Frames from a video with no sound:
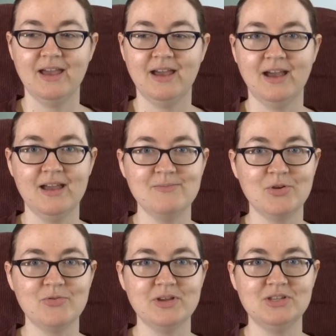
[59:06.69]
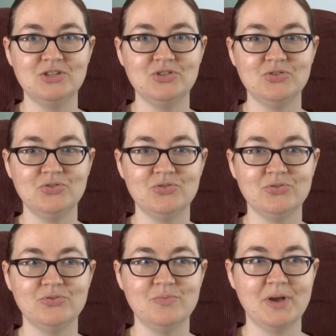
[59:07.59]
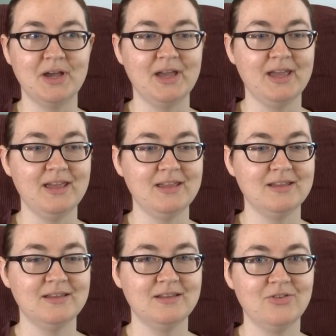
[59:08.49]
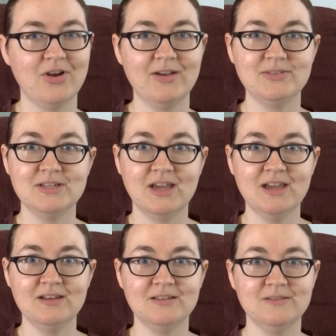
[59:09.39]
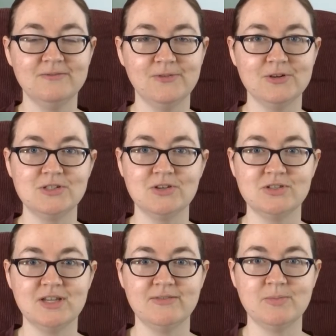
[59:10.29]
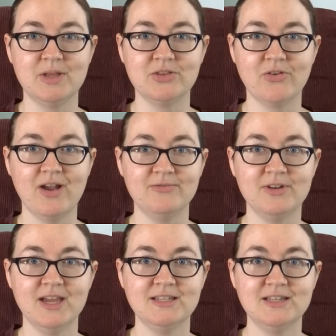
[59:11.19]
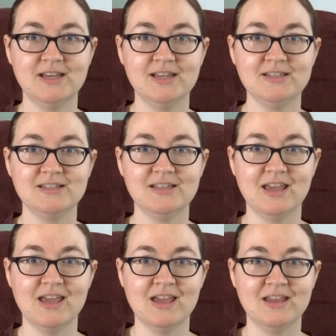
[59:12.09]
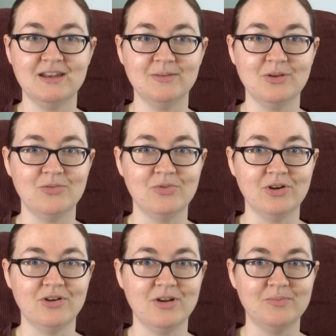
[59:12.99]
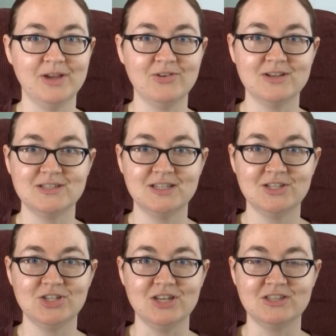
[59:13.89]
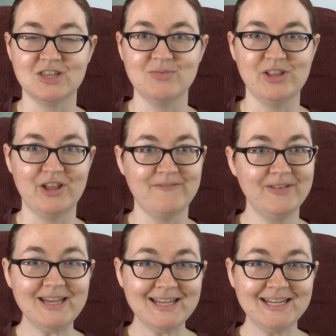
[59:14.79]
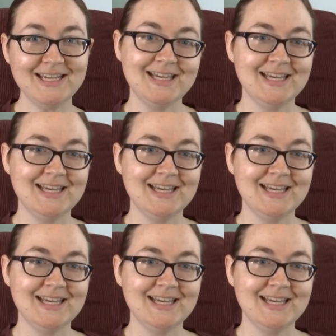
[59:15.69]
I'm going to my craft night, first Thursday of the month craft night tonight, and I'm going to work on my cross stitch, and it's going to be a lot of fun.